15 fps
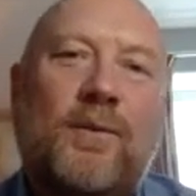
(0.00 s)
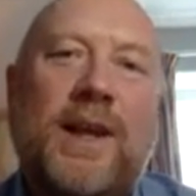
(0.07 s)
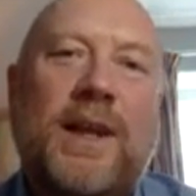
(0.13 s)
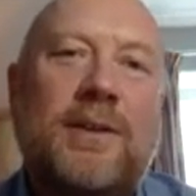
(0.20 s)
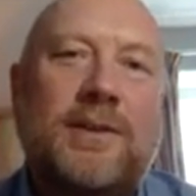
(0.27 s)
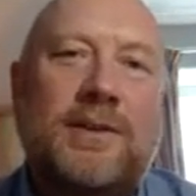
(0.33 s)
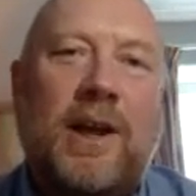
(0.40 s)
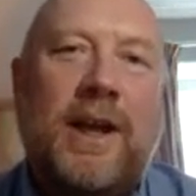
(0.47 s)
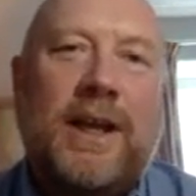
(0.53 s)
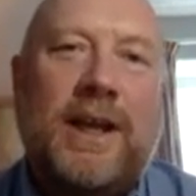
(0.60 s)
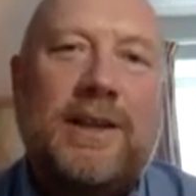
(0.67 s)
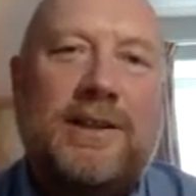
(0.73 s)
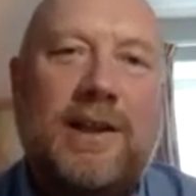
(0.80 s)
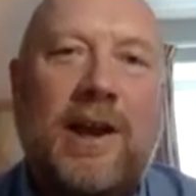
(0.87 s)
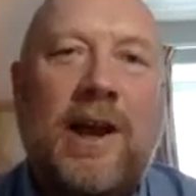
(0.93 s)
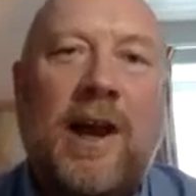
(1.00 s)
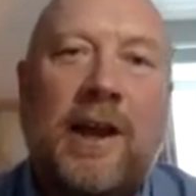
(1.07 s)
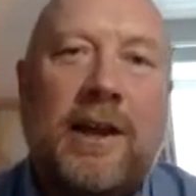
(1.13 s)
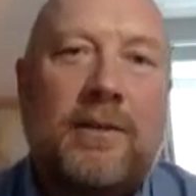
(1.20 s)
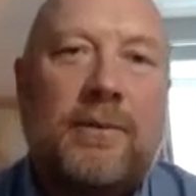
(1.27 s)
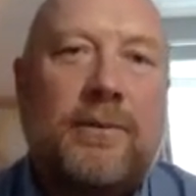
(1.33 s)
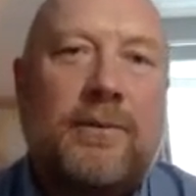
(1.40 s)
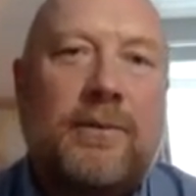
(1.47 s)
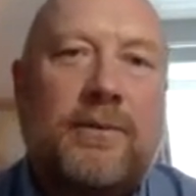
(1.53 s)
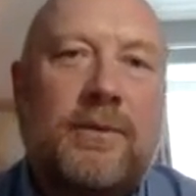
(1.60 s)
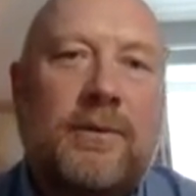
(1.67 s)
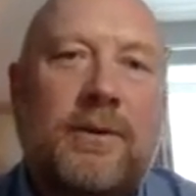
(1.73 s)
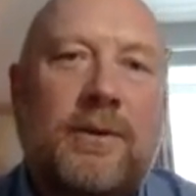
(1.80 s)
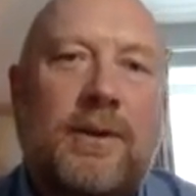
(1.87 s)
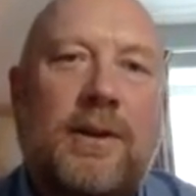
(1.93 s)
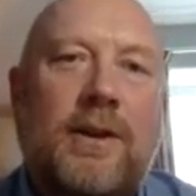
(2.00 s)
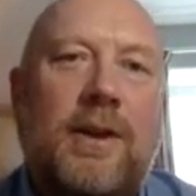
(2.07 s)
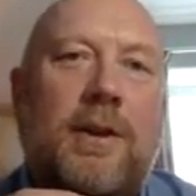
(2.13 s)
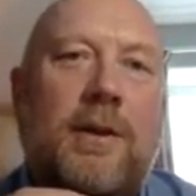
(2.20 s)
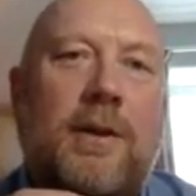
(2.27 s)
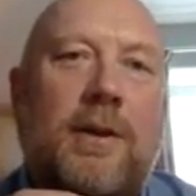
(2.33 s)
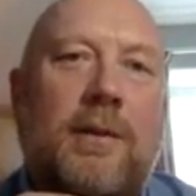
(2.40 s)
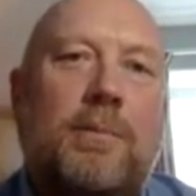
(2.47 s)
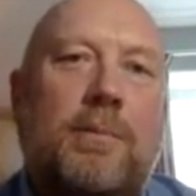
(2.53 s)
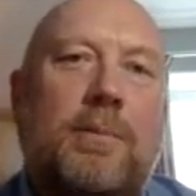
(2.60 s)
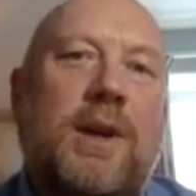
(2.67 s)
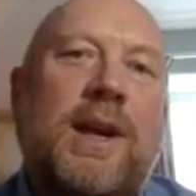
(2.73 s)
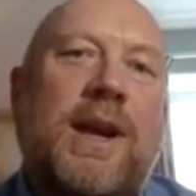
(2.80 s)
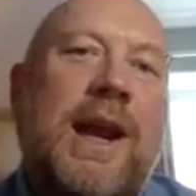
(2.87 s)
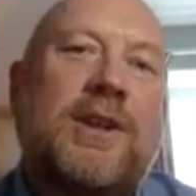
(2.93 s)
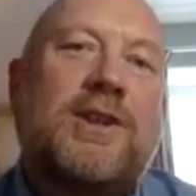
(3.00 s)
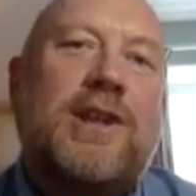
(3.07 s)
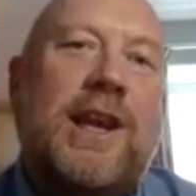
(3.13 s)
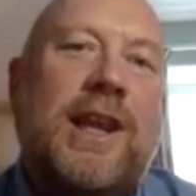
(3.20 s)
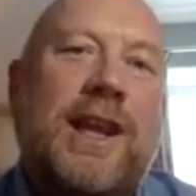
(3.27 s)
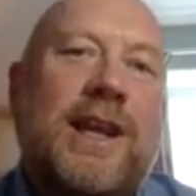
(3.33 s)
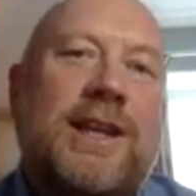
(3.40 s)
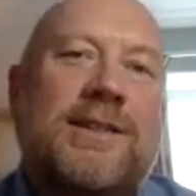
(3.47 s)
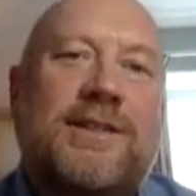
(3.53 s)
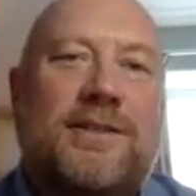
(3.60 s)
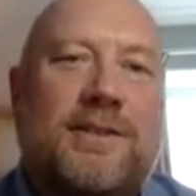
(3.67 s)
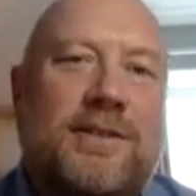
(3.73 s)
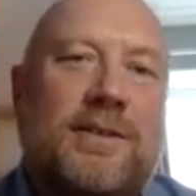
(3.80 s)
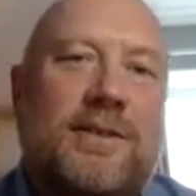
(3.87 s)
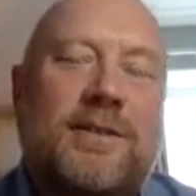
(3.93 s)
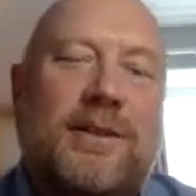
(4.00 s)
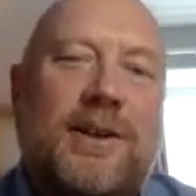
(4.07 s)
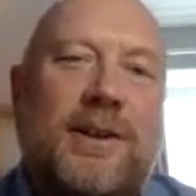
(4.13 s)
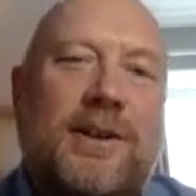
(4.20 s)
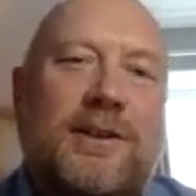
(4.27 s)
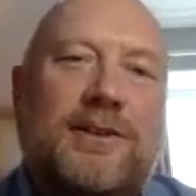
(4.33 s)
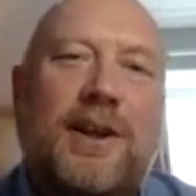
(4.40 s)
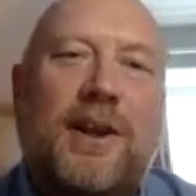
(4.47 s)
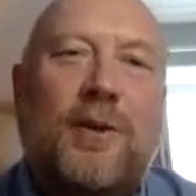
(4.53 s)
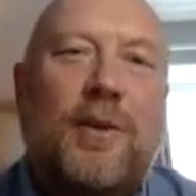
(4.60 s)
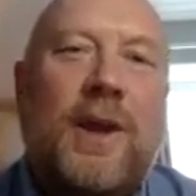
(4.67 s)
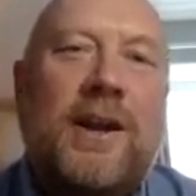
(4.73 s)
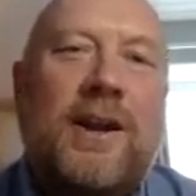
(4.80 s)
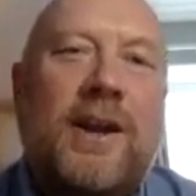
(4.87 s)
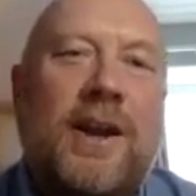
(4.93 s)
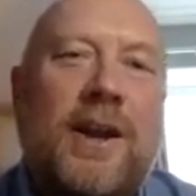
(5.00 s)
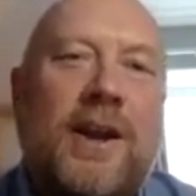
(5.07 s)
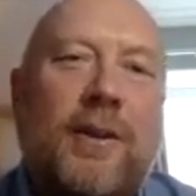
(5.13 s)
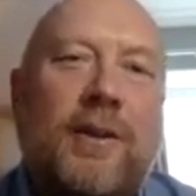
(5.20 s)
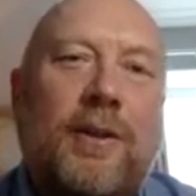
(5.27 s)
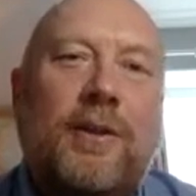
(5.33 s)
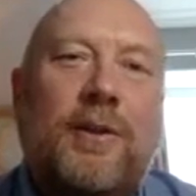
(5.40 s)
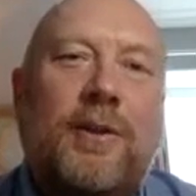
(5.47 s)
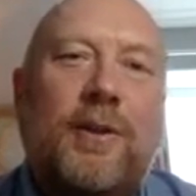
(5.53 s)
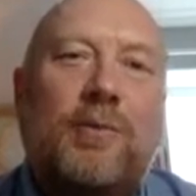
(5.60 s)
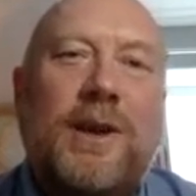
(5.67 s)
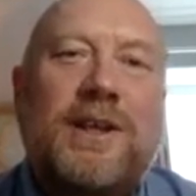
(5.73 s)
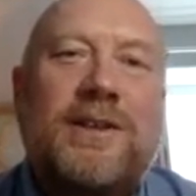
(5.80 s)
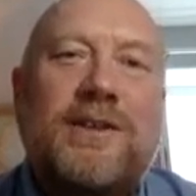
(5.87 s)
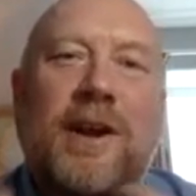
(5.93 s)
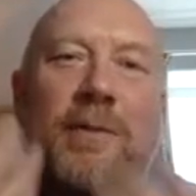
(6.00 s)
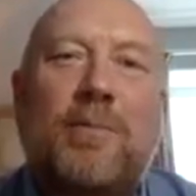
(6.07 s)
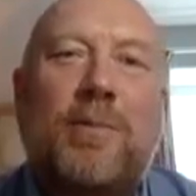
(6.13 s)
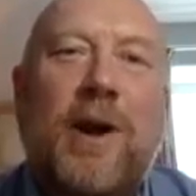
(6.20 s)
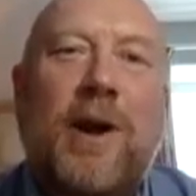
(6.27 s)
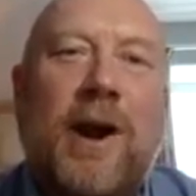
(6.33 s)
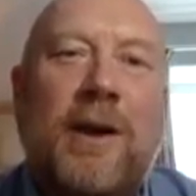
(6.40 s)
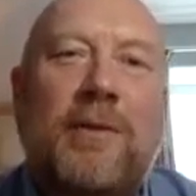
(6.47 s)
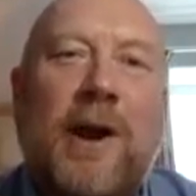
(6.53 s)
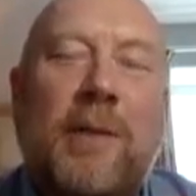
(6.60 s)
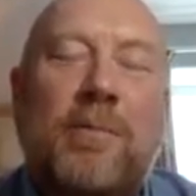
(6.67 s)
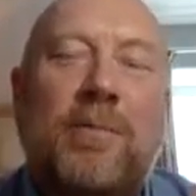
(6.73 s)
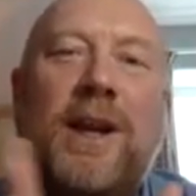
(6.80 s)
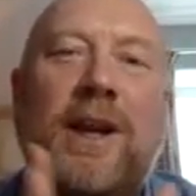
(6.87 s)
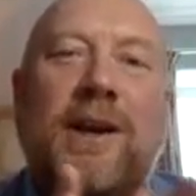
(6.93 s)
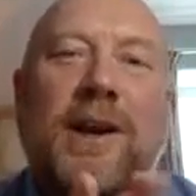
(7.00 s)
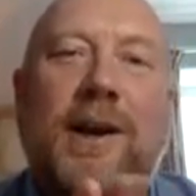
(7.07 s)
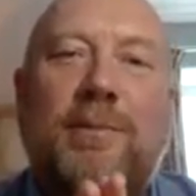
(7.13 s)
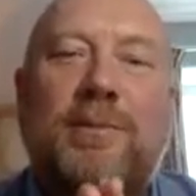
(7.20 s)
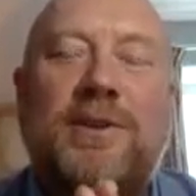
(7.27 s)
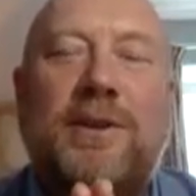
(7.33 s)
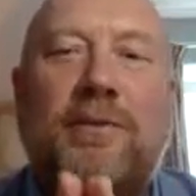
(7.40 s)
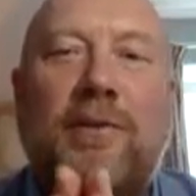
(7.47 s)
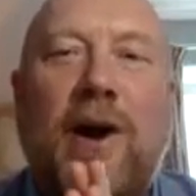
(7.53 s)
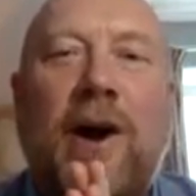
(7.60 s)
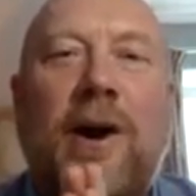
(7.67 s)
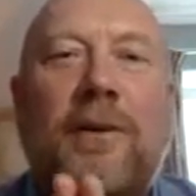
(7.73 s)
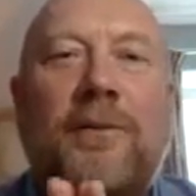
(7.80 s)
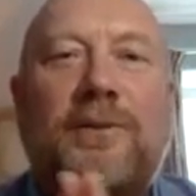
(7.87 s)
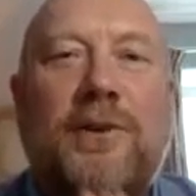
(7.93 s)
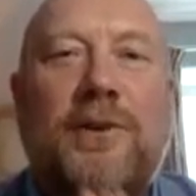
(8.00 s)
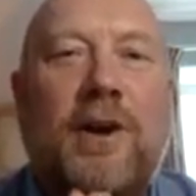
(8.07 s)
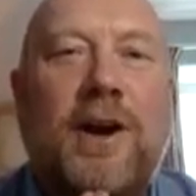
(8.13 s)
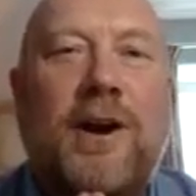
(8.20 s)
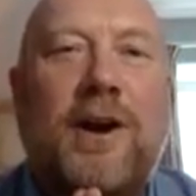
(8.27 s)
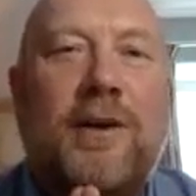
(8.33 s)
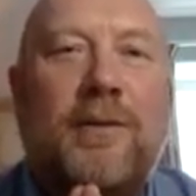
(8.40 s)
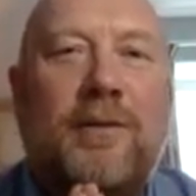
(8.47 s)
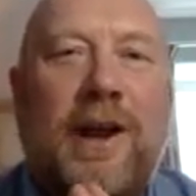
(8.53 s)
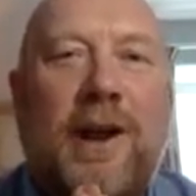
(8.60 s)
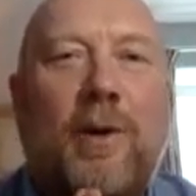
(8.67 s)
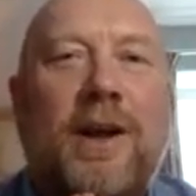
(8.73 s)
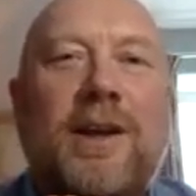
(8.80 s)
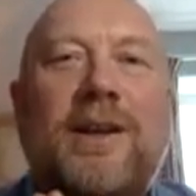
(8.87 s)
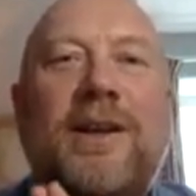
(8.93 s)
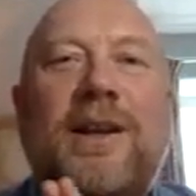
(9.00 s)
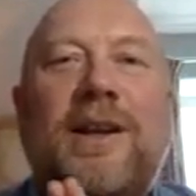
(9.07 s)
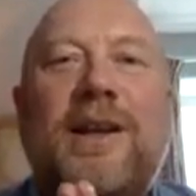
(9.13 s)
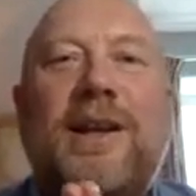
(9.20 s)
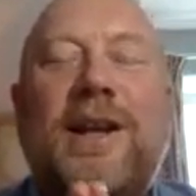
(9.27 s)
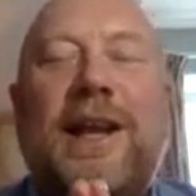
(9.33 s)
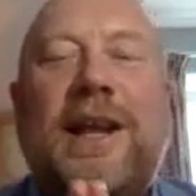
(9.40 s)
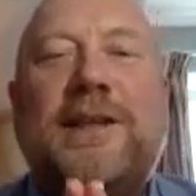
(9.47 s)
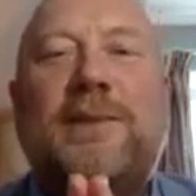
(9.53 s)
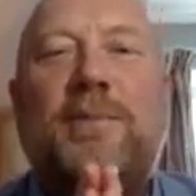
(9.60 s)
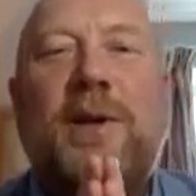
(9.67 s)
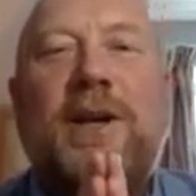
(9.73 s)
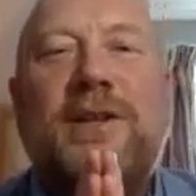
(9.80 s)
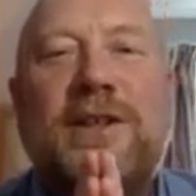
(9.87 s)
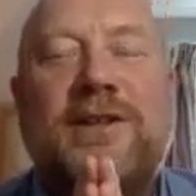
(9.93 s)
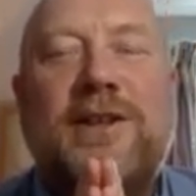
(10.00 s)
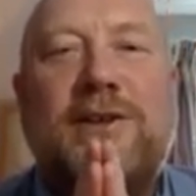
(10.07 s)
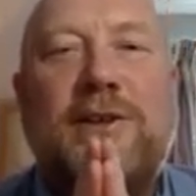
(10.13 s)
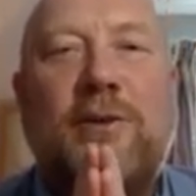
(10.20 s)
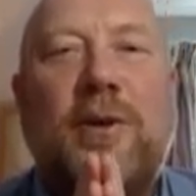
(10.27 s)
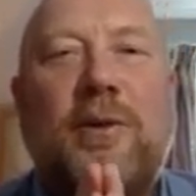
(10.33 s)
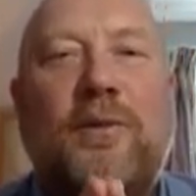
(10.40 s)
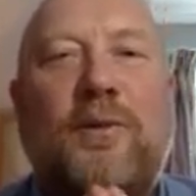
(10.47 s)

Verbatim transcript: feels like it's live, mm. but it isn't. So that the reason I'm I, am i am bringing it up sort of after our half hour is because it's a sort